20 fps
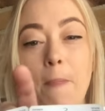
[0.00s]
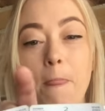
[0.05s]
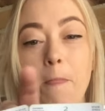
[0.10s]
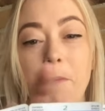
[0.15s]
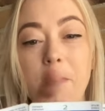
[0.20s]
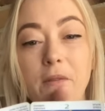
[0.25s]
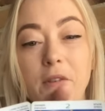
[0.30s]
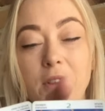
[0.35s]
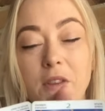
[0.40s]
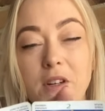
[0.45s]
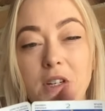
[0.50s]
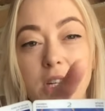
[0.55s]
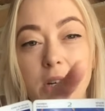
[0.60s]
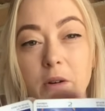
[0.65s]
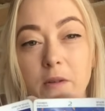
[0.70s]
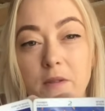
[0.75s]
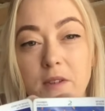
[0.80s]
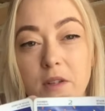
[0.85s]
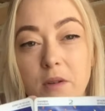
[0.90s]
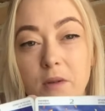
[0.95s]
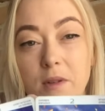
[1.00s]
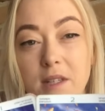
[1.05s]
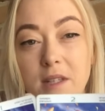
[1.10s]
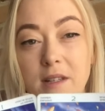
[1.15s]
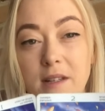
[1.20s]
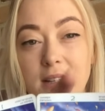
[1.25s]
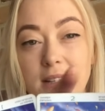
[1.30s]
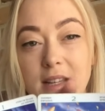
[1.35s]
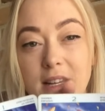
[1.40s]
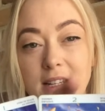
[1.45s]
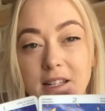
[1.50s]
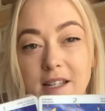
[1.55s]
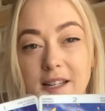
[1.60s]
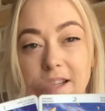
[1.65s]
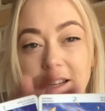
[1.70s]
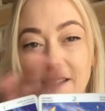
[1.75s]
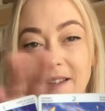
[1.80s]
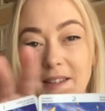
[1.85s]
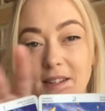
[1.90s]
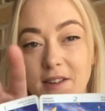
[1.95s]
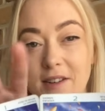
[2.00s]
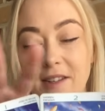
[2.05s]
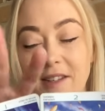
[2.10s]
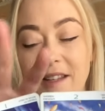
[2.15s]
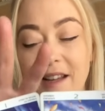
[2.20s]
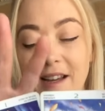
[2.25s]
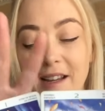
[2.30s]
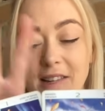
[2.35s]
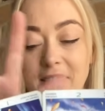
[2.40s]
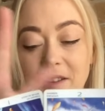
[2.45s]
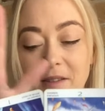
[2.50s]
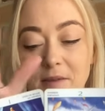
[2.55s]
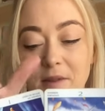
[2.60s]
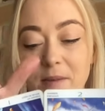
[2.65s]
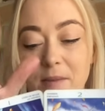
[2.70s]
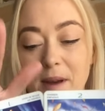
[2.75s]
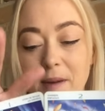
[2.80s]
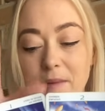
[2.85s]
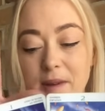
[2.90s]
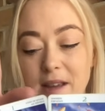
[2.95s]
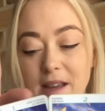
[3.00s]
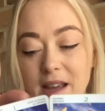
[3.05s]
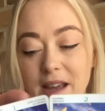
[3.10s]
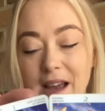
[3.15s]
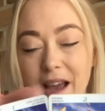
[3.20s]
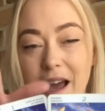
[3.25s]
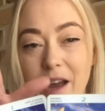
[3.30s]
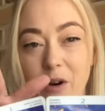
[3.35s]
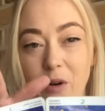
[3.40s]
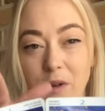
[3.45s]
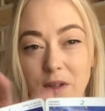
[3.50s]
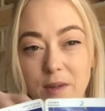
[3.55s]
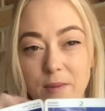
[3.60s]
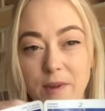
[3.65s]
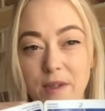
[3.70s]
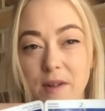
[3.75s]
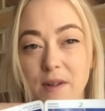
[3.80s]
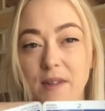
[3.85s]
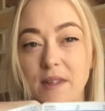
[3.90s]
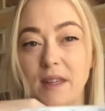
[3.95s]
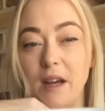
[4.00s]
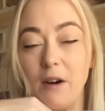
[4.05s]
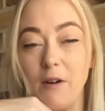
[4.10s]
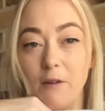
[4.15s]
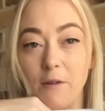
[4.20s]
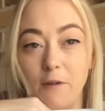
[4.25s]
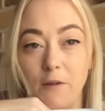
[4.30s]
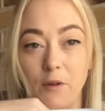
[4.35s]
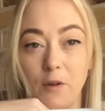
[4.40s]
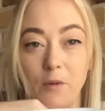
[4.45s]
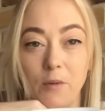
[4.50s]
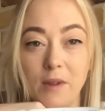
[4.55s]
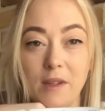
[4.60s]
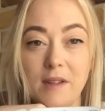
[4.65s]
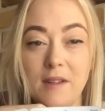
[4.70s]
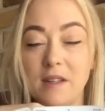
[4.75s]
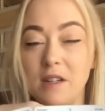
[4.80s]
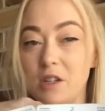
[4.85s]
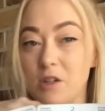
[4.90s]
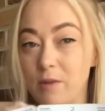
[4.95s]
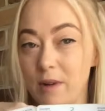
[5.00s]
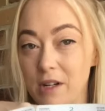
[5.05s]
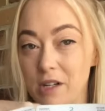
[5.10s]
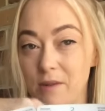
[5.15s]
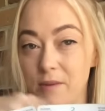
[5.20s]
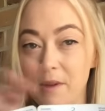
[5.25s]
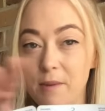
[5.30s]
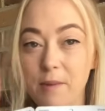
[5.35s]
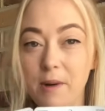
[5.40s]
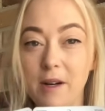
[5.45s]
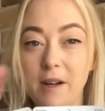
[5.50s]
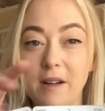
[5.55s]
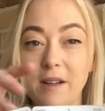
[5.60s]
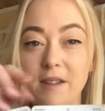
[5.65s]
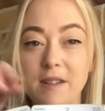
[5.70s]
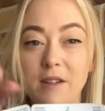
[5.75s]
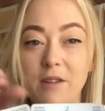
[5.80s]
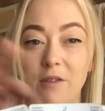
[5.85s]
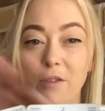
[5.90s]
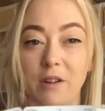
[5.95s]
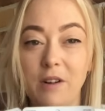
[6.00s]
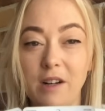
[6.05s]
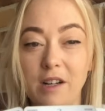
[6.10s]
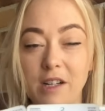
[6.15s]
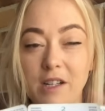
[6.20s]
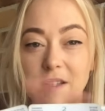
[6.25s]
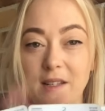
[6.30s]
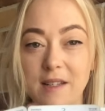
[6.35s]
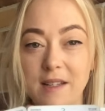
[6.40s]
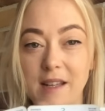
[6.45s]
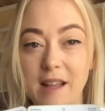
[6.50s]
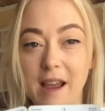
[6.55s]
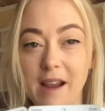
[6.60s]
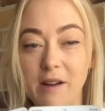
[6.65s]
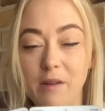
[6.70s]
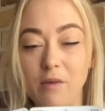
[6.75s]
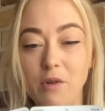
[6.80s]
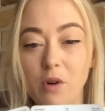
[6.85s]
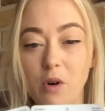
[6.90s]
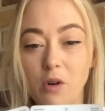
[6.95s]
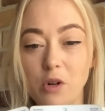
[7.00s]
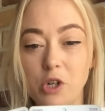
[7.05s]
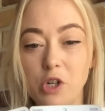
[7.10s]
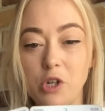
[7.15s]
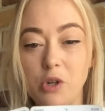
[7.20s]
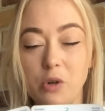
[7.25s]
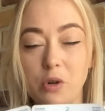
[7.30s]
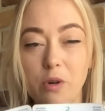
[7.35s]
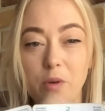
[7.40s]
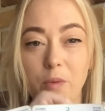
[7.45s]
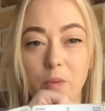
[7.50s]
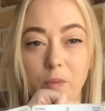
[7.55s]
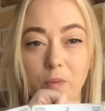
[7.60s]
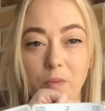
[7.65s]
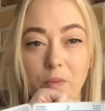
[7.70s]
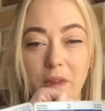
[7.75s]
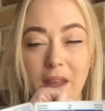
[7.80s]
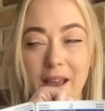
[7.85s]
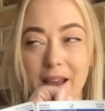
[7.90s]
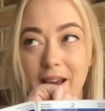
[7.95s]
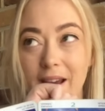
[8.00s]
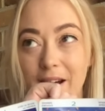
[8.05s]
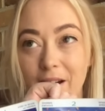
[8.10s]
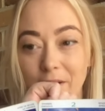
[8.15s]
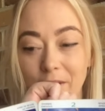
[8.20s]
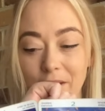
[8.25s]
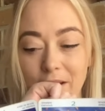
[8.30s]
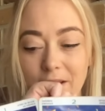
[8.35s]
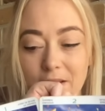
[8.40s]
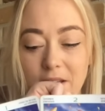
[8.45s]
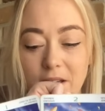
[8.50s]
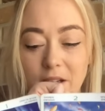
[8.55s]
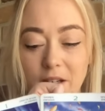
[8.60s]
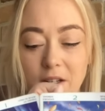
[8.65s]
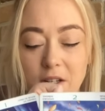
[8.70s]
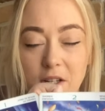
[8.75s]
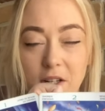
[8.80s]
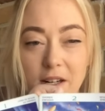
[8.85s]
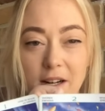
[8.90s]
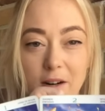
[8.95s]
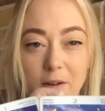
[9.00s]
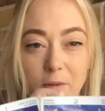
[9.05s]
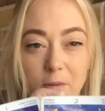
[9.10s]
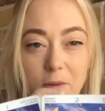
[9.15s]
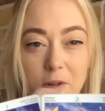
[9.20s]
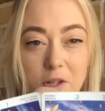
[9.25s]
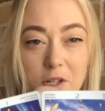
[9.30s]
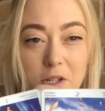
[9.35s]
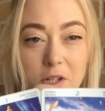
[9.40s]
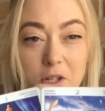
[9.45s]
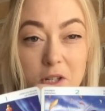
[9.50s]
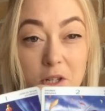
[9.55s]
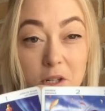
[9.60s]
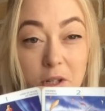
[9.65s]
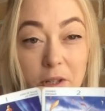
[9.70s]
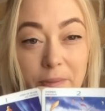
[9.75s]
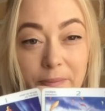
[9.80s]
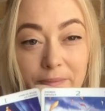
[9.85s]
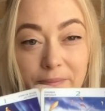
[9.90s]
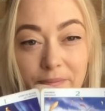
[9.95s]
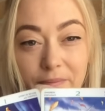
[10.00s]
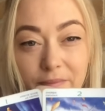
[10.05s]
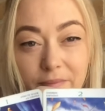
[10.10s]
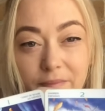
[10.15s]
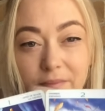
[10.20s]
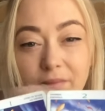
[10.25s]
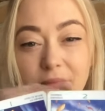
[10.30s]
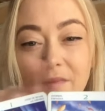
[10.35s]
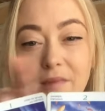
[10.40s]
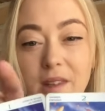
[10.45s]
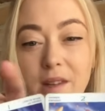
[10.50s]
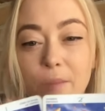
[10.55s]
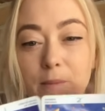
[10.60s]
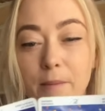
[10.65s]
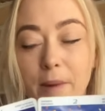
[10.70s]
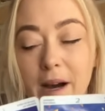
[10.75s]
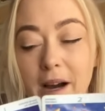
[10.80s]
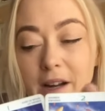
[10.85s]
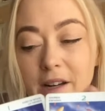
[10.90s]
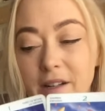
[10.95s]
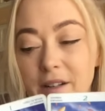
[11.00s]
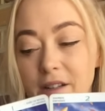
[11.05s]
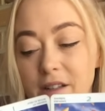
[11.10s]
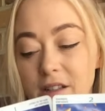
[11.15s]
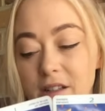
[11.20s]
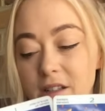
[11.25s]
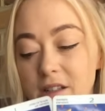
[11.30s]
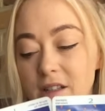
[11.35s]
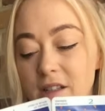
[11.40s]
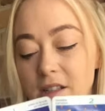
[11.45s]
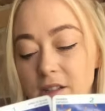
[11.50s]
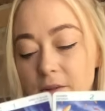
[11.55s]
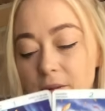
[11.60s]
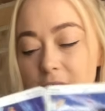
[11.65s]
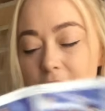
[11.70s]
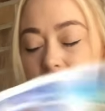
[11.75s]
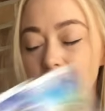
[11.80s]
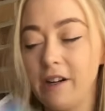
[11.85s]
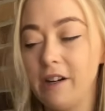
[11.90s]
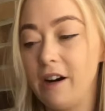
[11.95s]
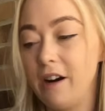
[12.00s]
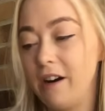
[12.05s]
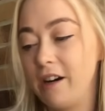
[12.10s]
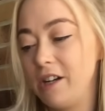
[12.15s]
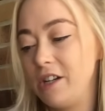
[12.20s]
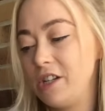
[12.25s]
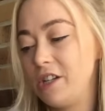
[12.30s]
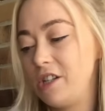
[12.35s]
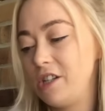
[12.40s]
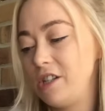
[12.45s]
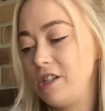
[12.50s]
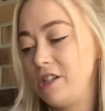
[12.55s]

We've got the Two of Swords in the center here, so it's like you, you may be at odds with yourself or with the situation, with a person, or just like not sure how things are going to turn out or what to do, but you are encouraged